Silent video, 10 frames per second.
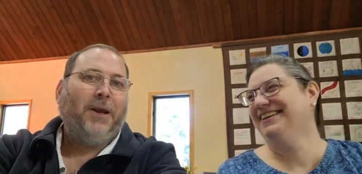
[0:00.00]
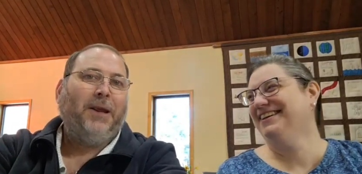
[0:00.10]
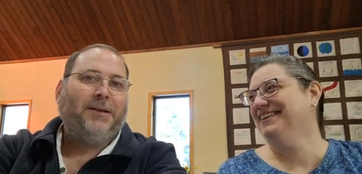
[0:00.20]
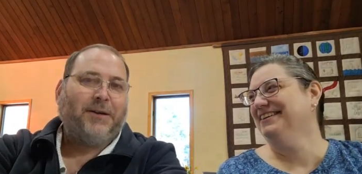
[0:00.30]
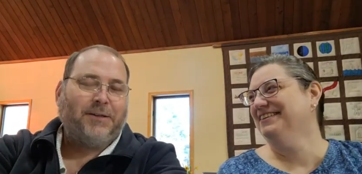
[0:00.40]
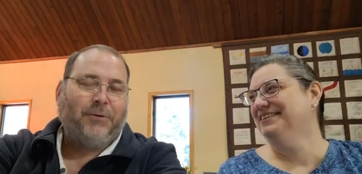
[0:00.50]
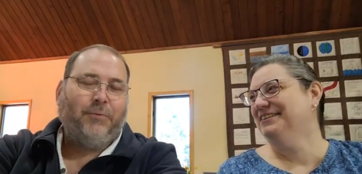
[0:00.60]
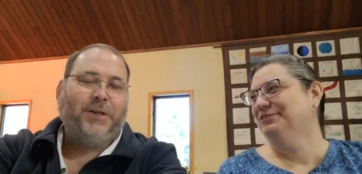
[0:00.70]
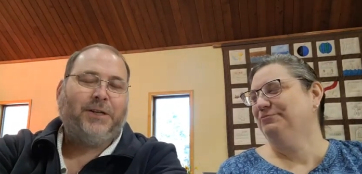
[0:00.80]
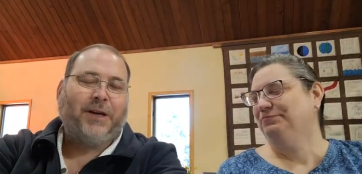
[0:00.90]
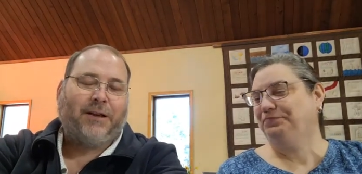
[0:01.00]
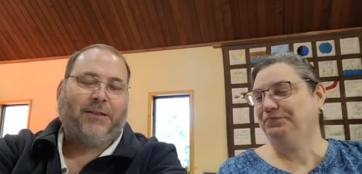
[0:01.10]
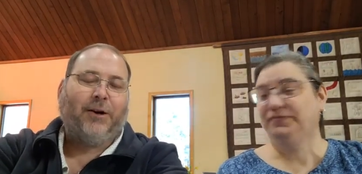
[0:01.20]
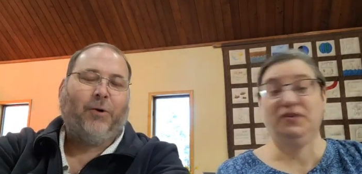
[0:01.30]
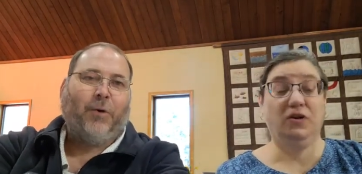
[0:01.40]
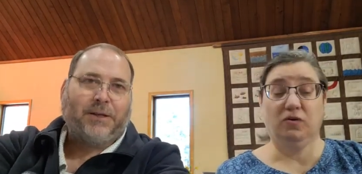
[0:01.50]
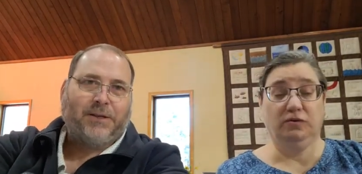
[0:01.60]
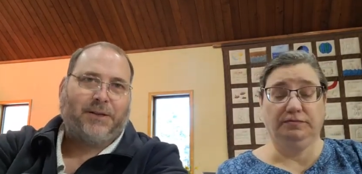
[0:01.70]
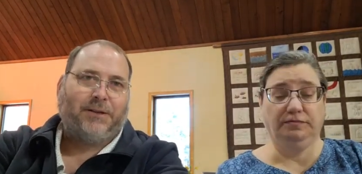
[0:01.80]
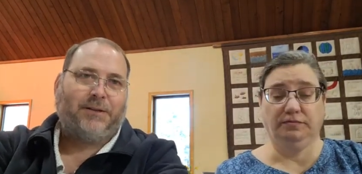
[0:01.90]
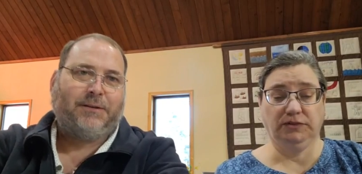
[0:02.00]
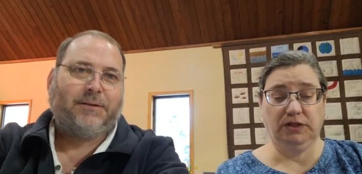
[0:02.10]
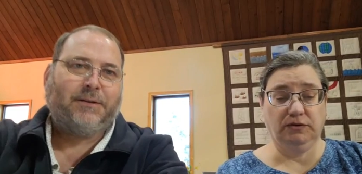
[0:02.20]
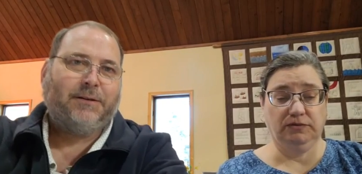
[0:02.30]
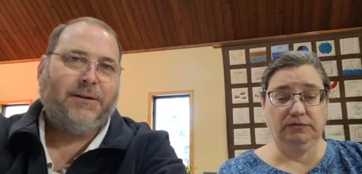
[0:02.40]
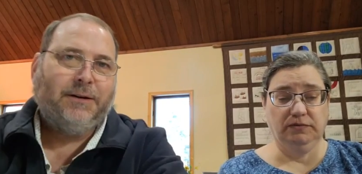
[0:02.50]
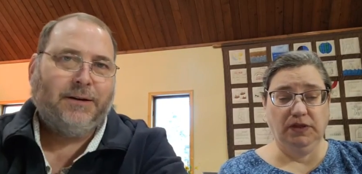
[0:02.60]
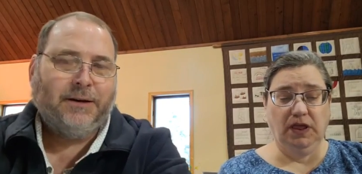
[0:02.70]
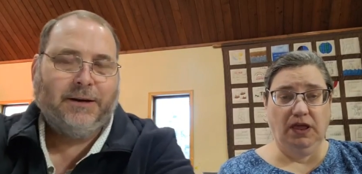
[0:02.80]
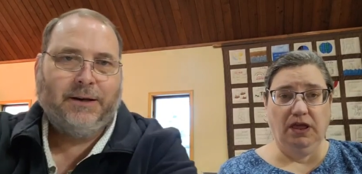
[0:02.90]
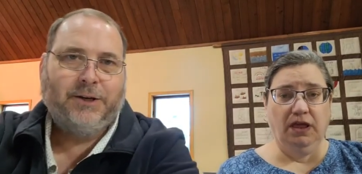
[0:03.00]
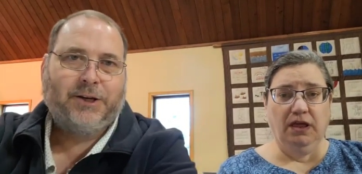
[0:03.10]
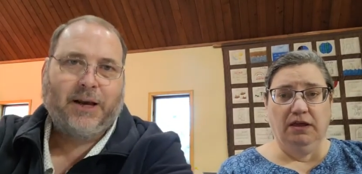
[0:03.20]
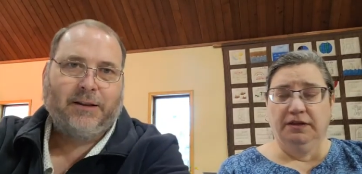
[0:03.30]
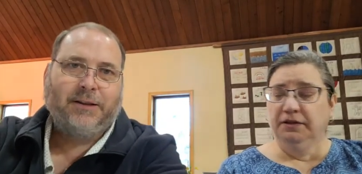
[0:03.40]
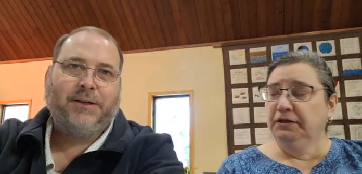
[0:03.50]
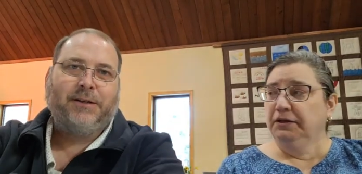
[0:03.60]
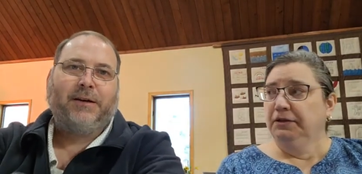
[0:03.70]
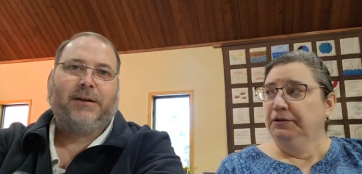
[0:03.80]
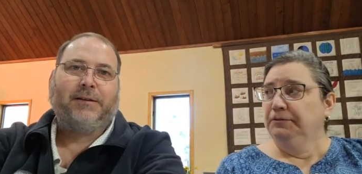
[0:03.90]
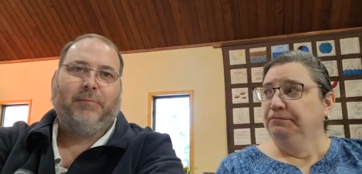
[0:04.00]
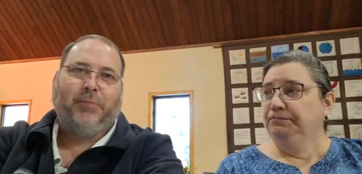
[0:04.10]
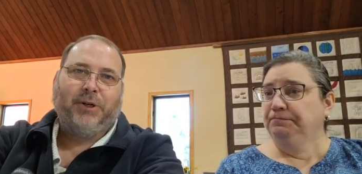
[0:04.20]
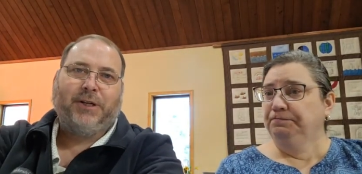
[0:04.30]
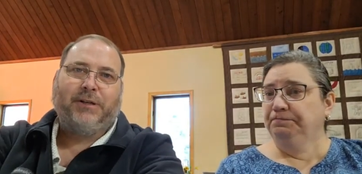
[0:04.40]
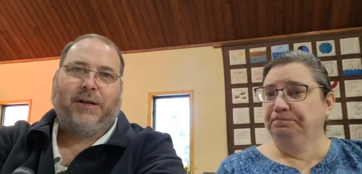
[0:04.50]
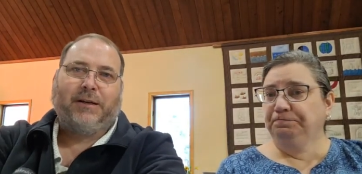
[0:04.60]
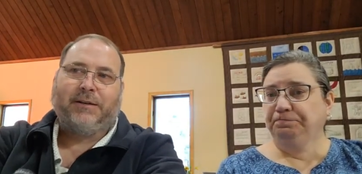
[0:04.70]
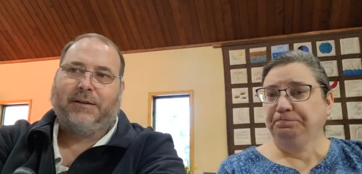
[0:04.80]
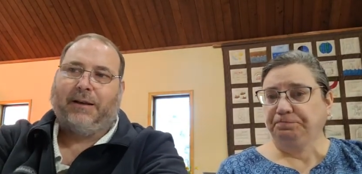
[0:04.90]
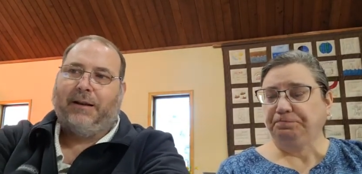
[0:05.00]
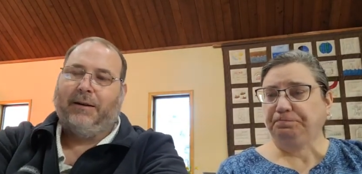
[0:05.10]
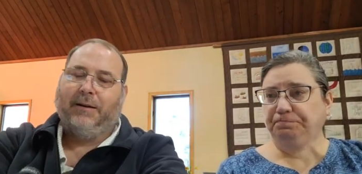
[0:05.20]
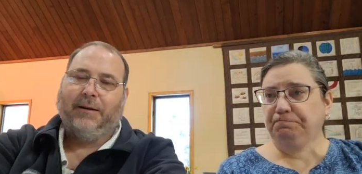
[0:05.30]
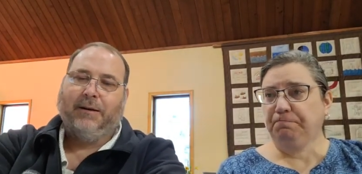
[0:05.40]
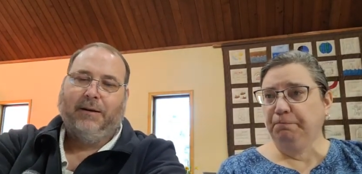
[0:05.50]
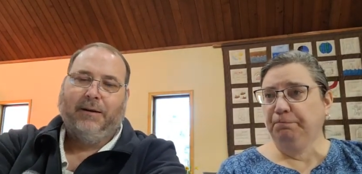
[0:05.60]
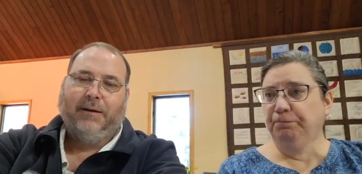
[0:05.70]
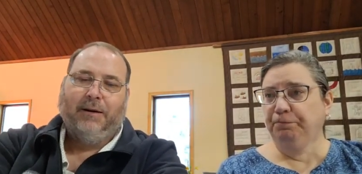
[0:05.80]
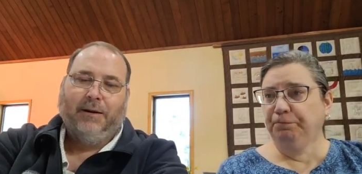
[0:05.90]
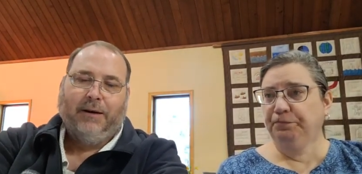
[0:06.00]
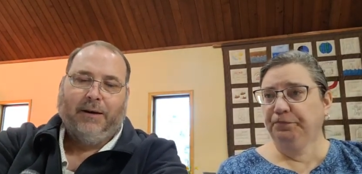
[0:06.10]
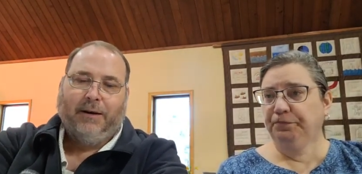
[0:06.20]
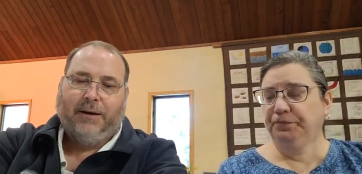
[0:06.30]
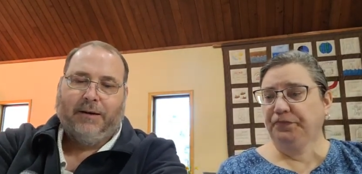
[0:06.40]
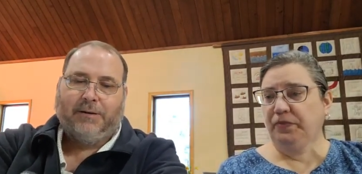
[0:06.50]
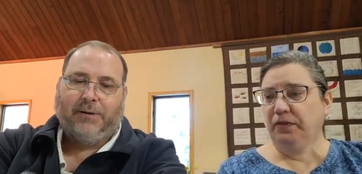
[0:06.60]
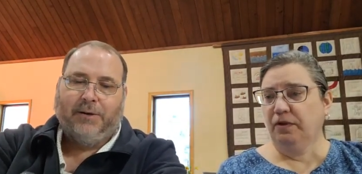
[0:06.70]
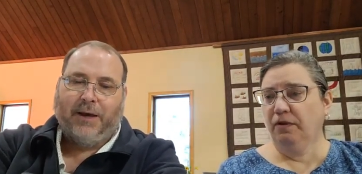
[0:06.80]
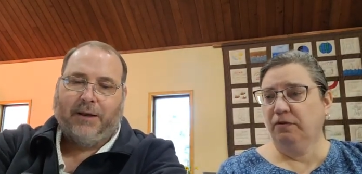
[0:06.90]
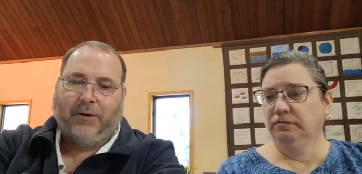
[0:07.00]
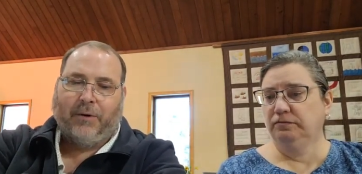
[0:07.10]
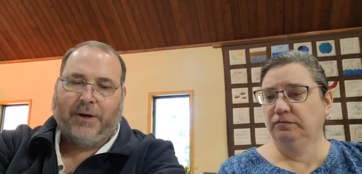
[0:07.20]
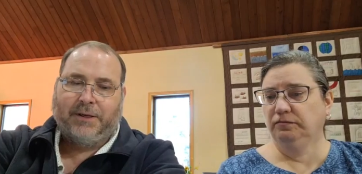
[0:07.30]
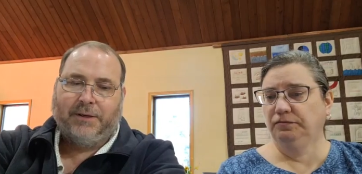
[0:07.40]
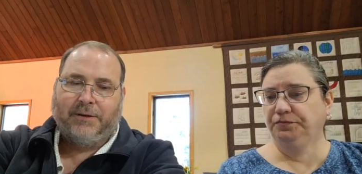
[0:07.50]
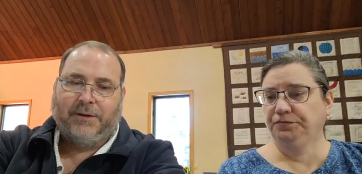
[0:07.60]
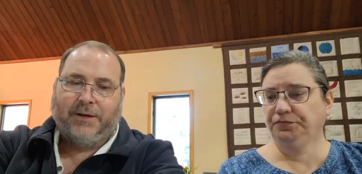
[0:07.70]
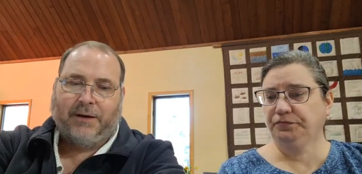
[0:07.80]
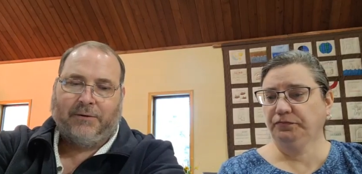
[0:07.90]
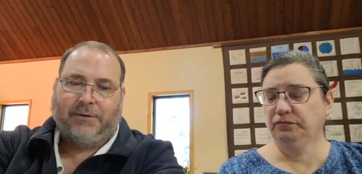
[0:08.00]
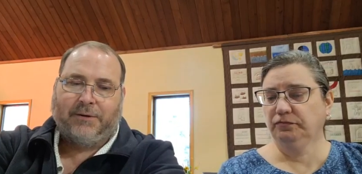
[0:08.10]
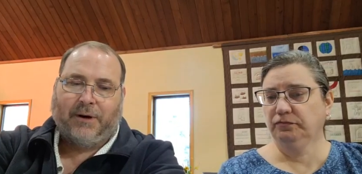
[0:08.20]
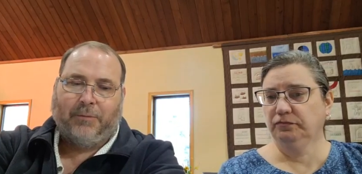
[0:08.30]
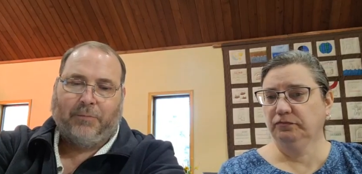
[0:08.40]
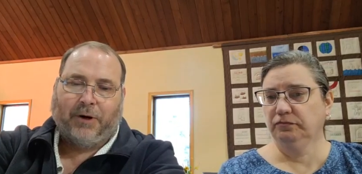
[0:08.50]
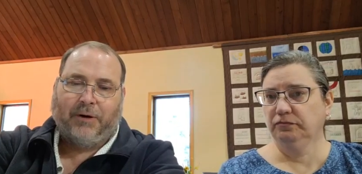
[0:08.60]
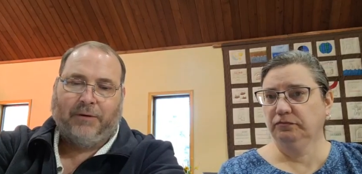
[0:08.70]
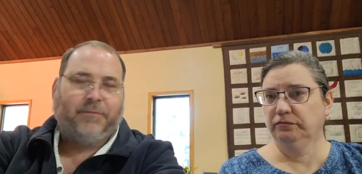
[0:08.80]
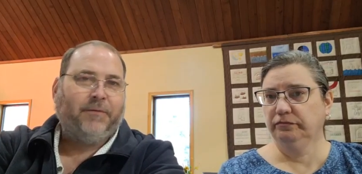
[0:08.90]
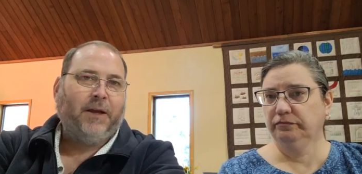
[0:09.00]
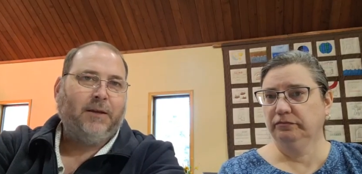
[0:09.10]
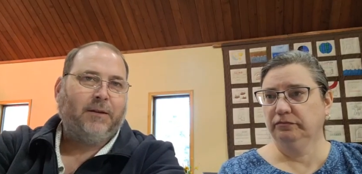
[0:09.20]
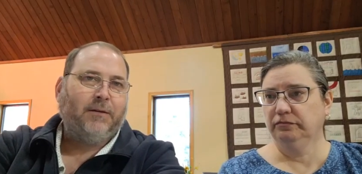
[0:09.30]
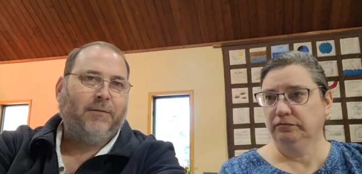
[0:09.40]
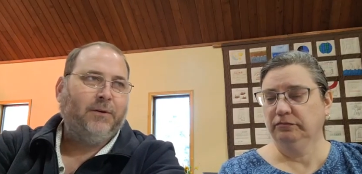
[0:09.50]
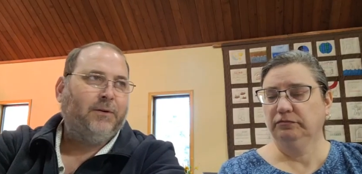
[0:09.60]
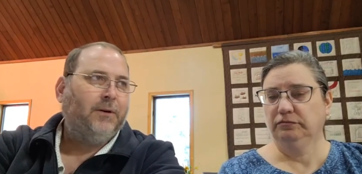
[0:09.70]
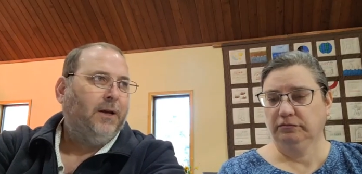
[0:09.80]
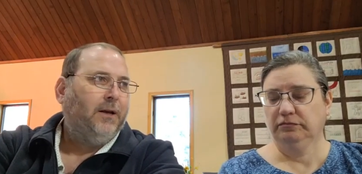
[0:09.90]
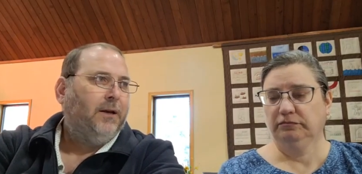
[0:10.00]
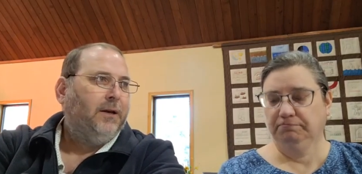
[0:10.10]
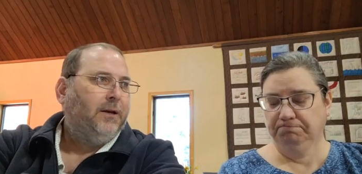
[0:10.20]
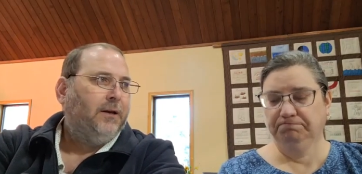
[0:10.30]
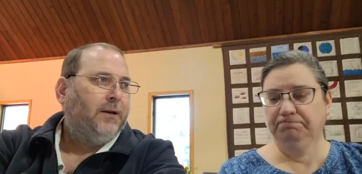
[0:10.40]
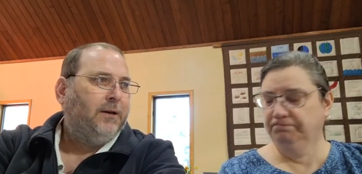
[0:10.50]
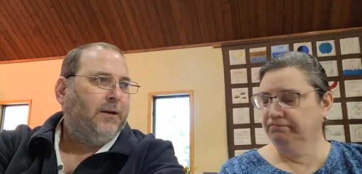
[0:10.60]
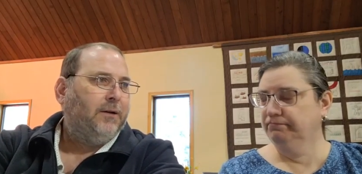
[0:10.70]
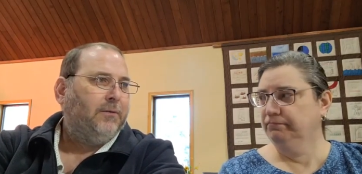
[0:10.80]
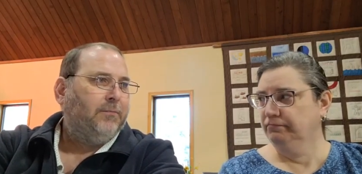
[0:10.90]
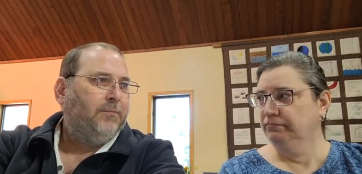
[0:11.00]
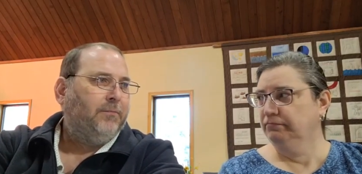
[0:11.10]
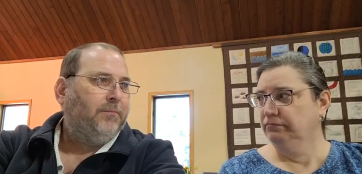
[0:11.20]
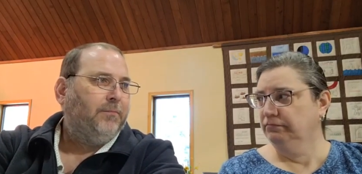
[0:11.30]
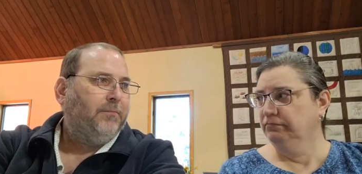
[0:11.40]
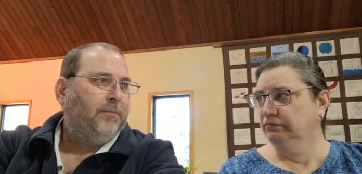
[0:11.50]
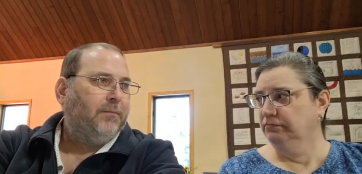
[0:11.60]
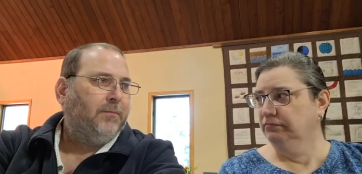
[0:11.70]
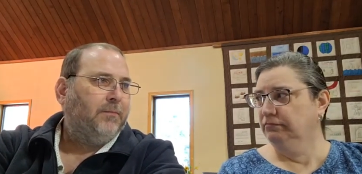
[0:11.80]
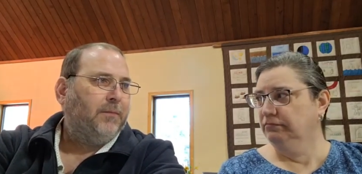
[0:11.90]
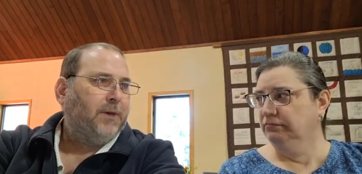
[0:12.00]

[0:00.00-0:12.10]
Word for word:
Speaker 1: but he doesn't reject the no, questions. No. He challenges us and pushes us and. Mm -hmm. And so, yeah, the questions or doubts are part of faith. If you, you know, I